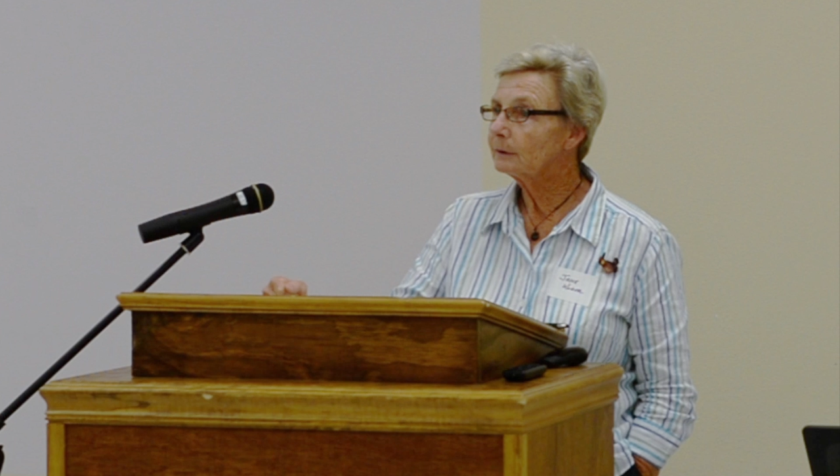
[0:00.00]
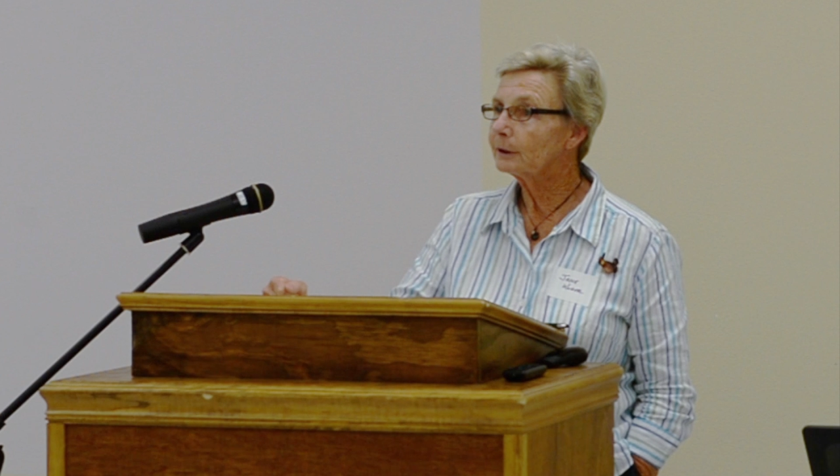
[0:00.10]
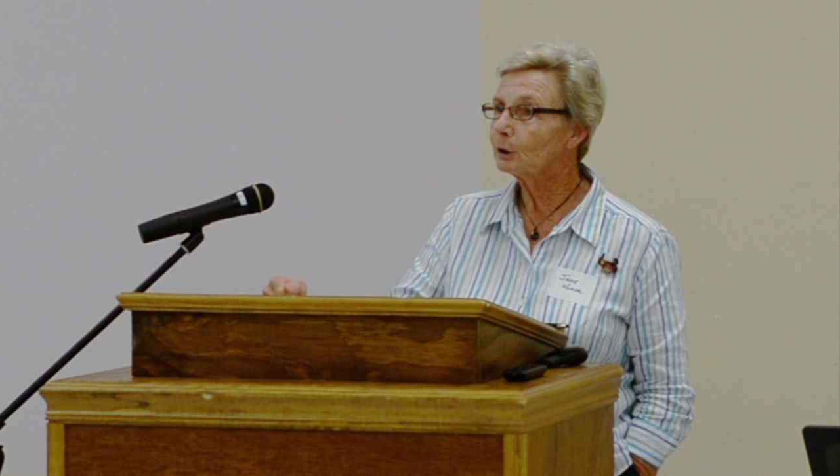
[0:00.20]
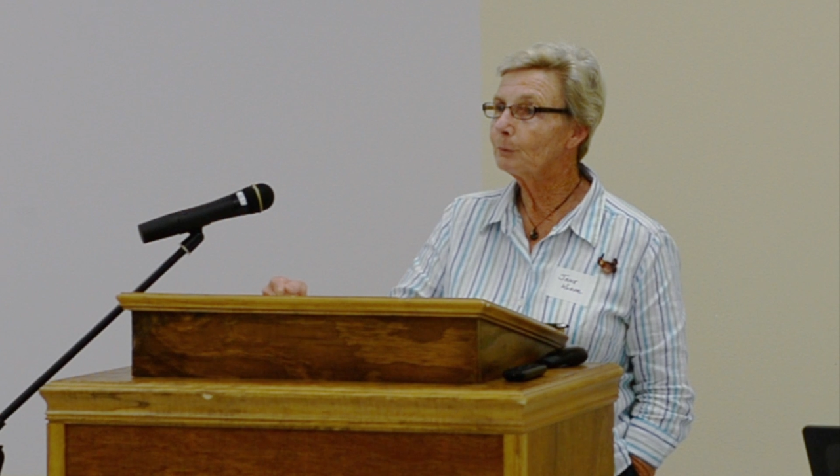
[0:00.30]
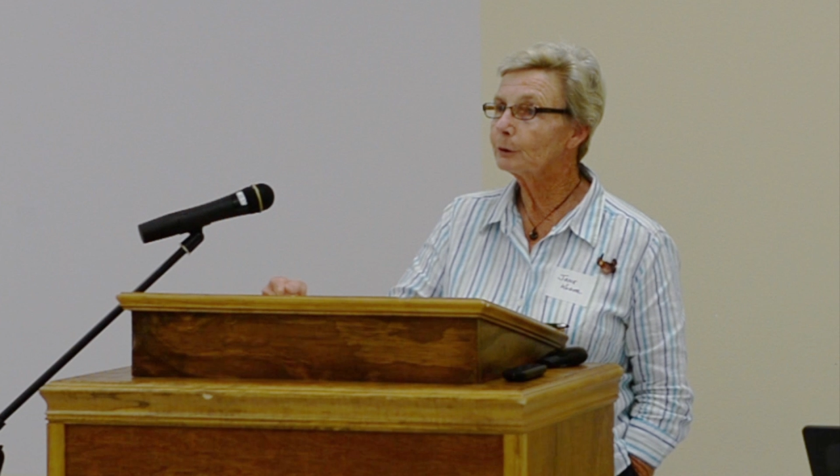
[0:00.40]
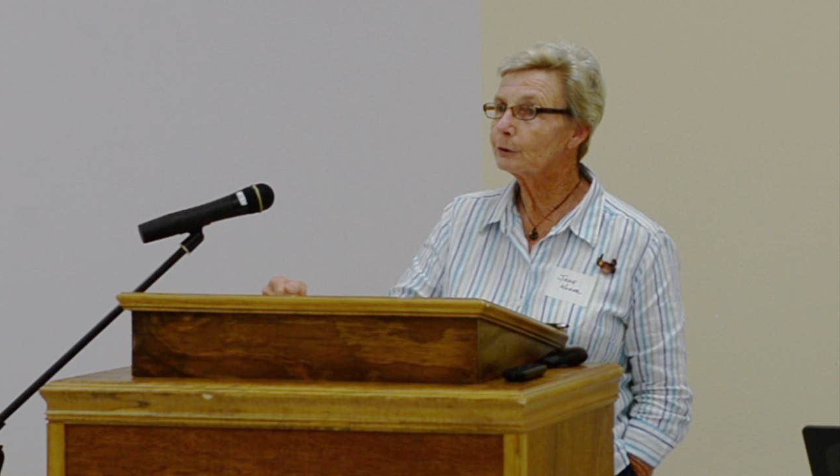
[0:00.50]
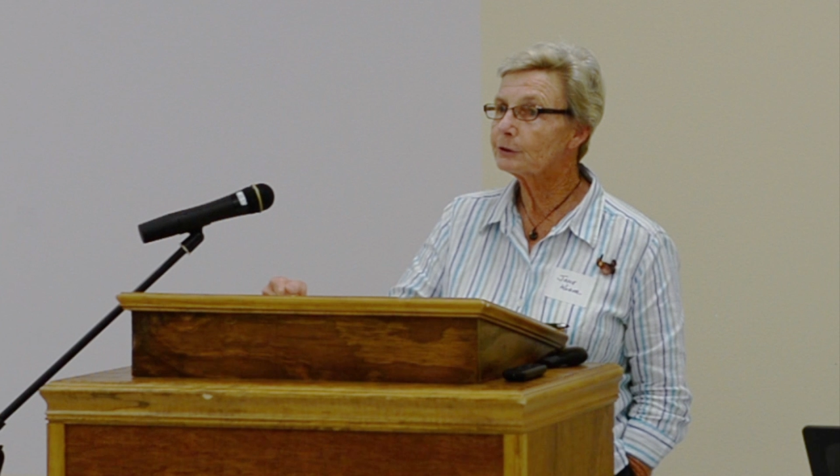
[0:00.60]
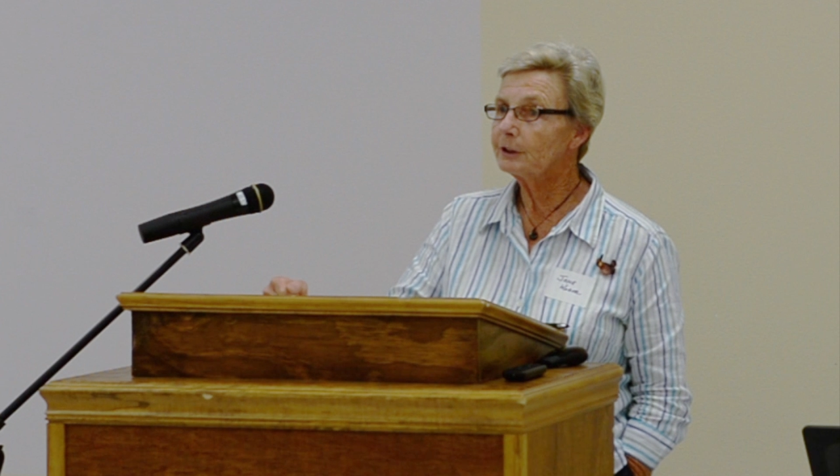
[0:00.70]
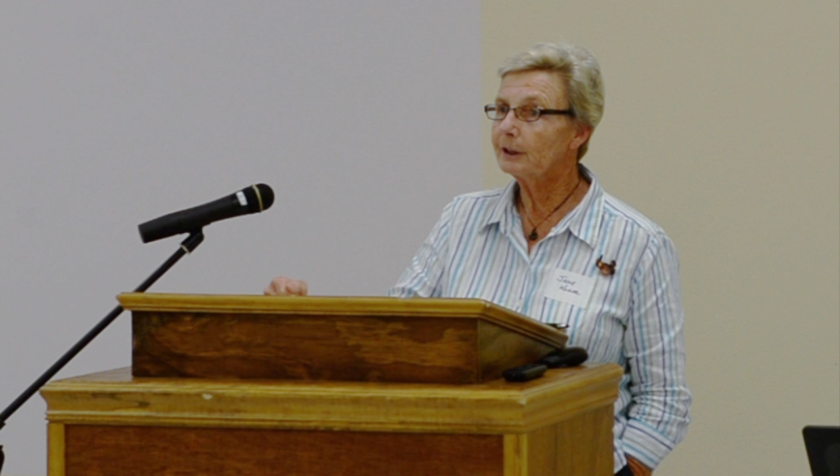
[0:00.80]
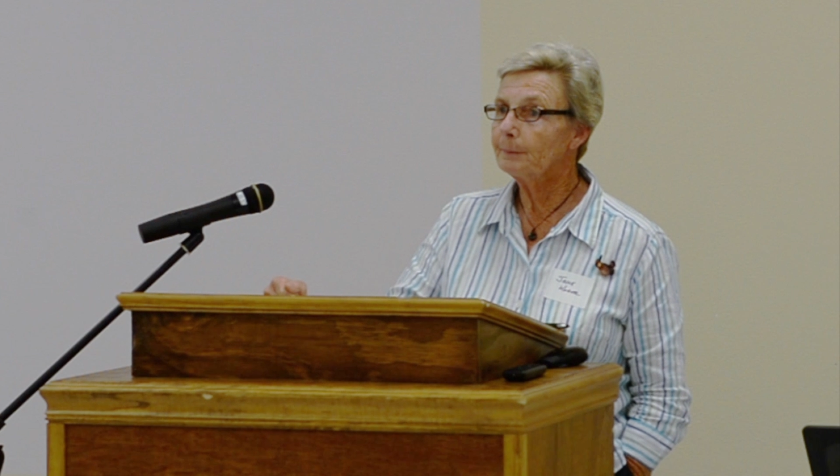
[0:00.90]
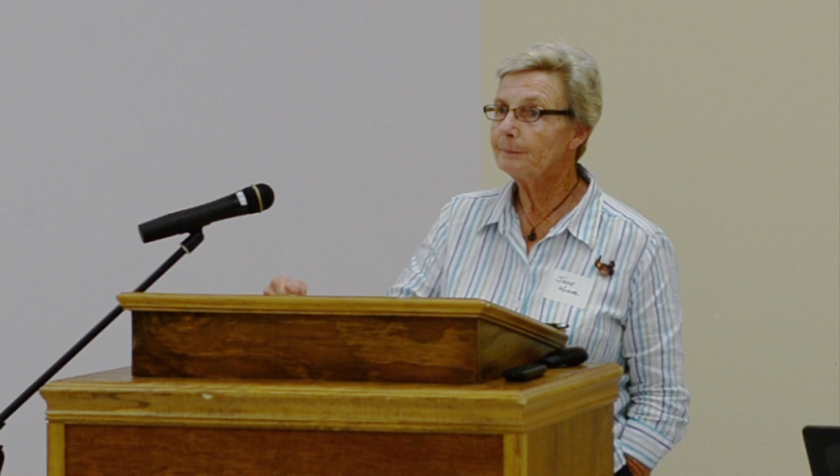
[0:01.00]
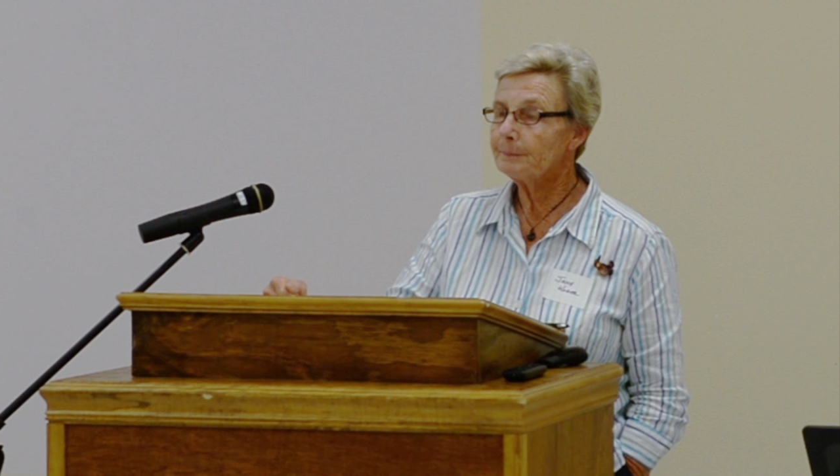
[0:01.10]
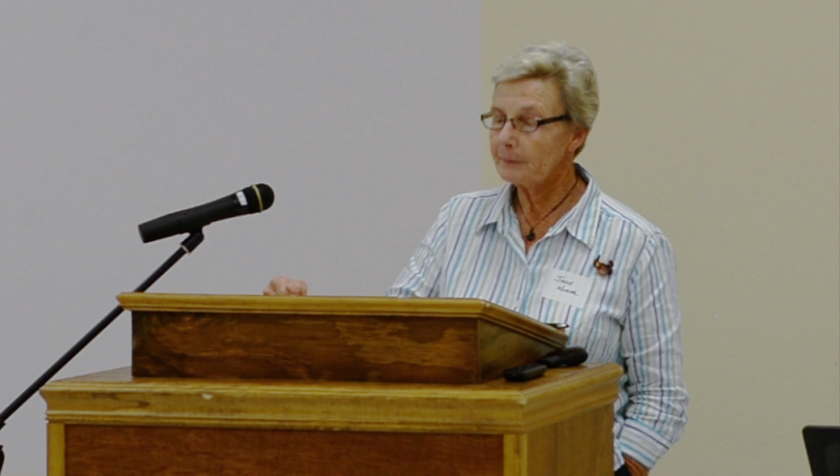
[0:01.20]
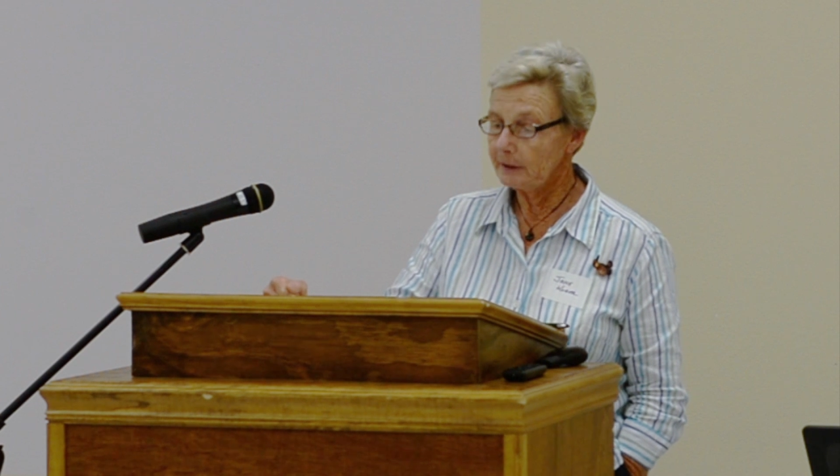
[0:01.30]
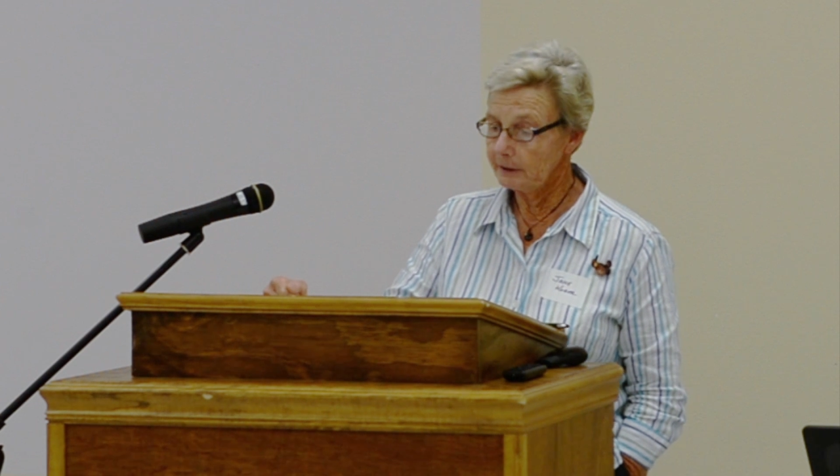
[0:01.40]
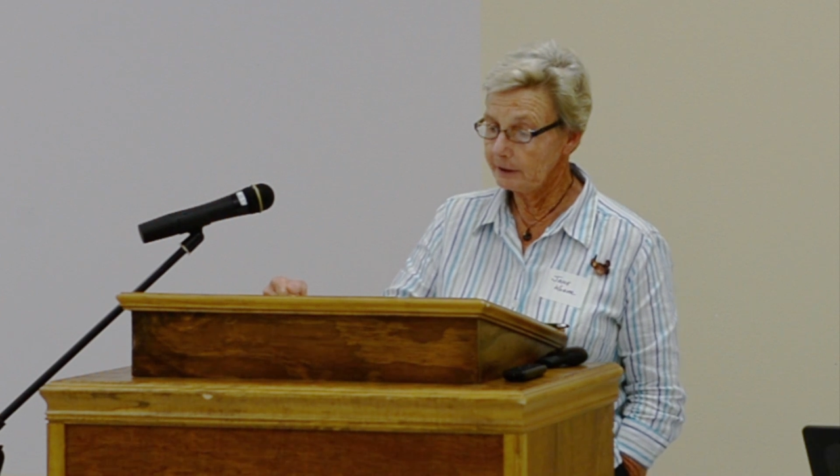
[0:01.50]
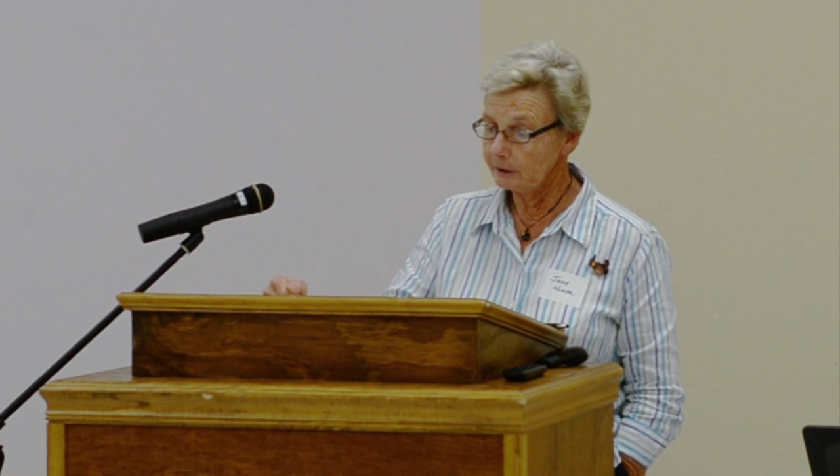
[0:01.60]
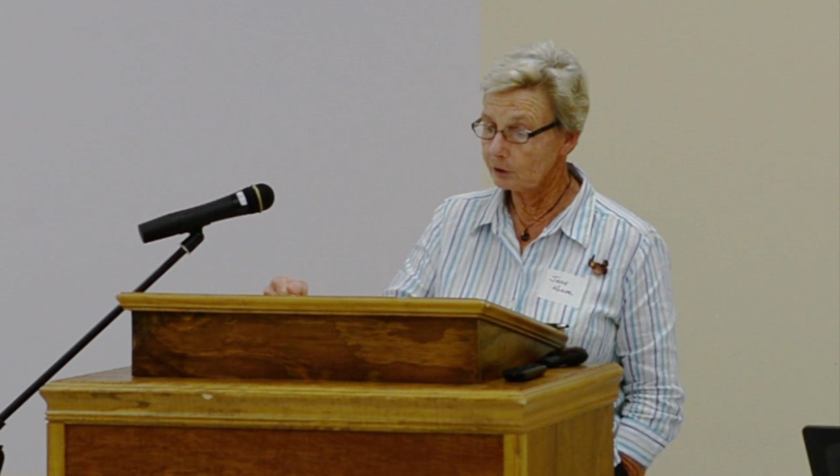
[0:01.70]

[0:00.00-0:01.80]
little blue stem, Indian